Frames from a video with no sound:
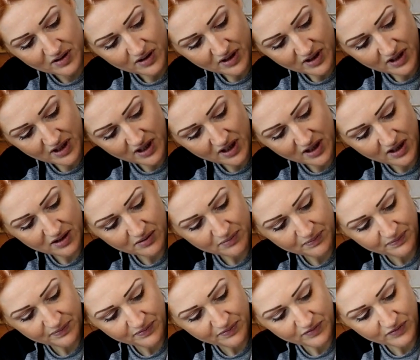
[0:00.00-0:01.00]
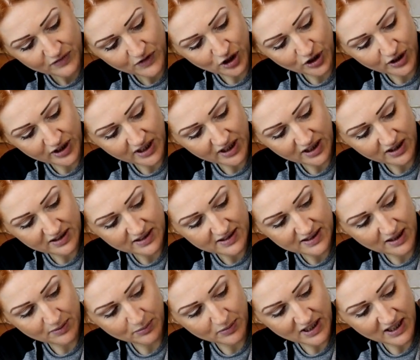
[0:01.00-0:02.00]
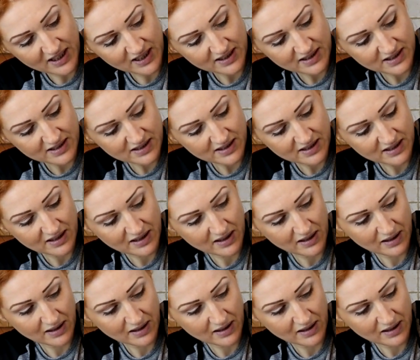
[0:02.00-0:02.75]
And again, looking in the same place.